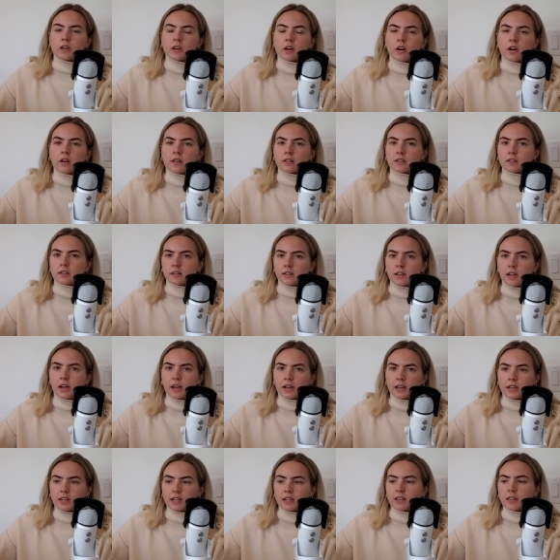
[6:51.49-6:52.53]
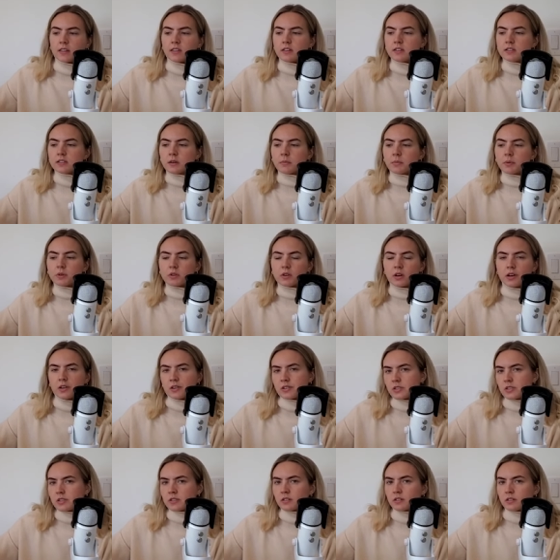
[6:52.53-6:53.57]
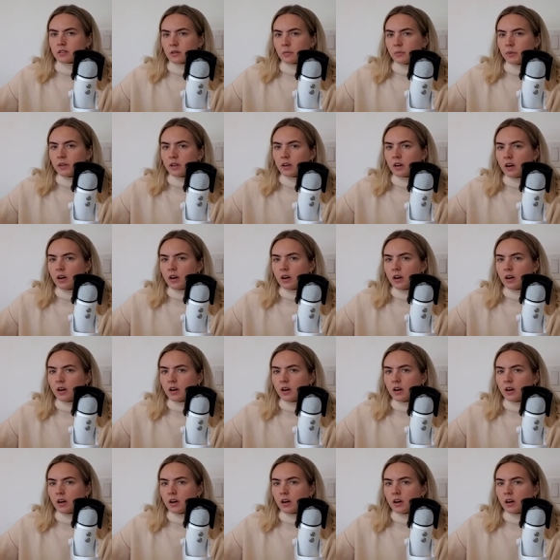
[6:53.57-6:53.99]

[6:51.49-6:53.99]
cotton lining the double gauze is a little bit